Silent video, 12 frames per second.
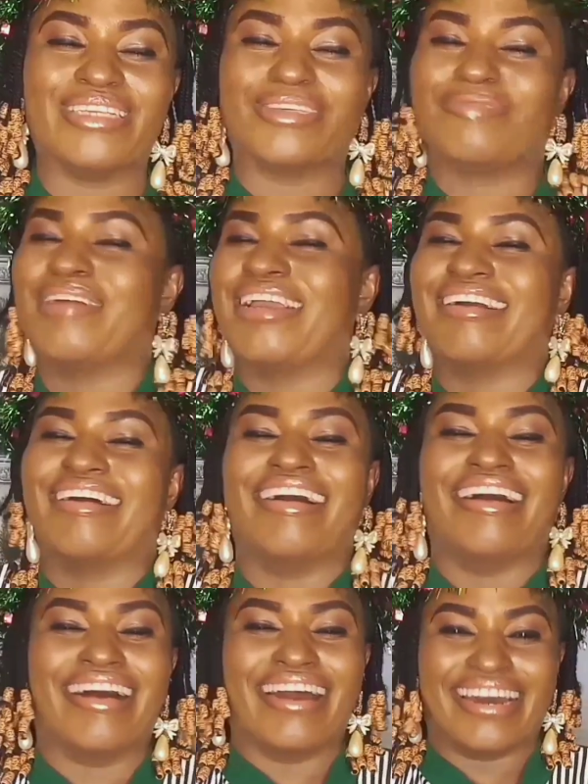Oh my
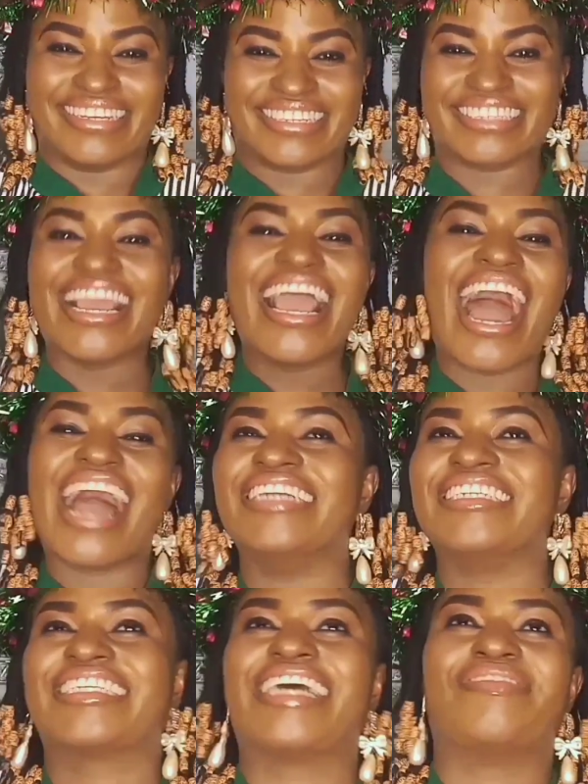gosh! I
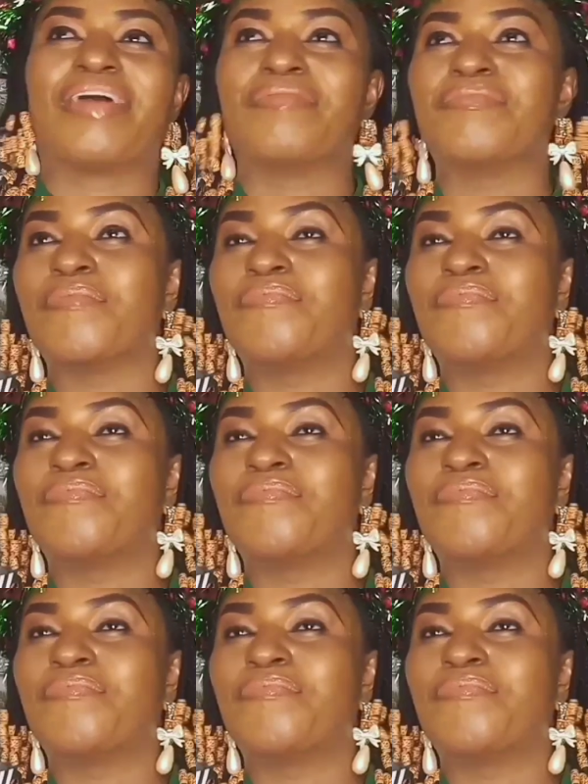just have like maybe